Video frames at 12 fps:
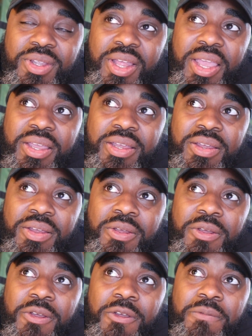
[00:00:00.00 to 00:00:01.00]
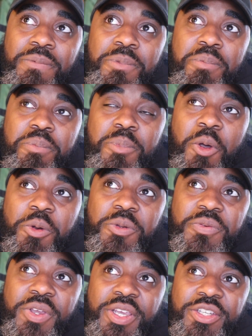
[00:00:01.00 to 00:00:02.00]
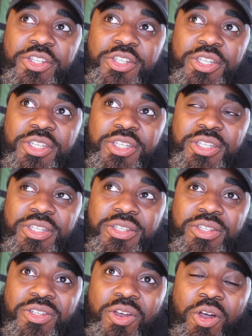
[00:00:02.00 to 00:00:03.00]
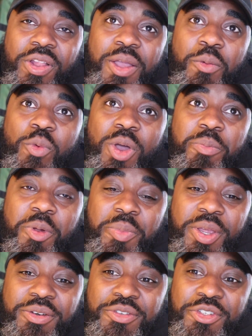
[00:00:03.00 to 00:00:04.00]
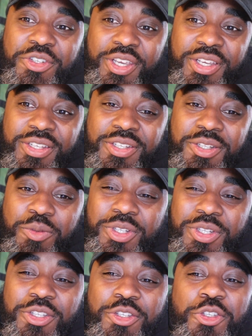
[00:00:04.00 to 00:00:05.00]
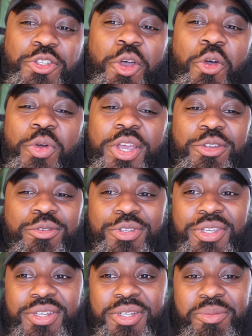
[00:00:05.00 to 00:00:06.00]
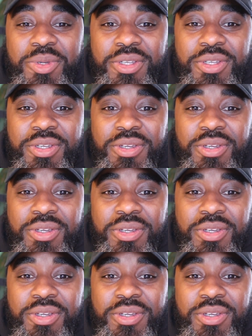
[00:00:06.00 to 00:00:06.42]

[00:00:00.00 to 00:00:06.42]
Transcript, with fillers: like motivation or like what propels change, which is so interesting to me.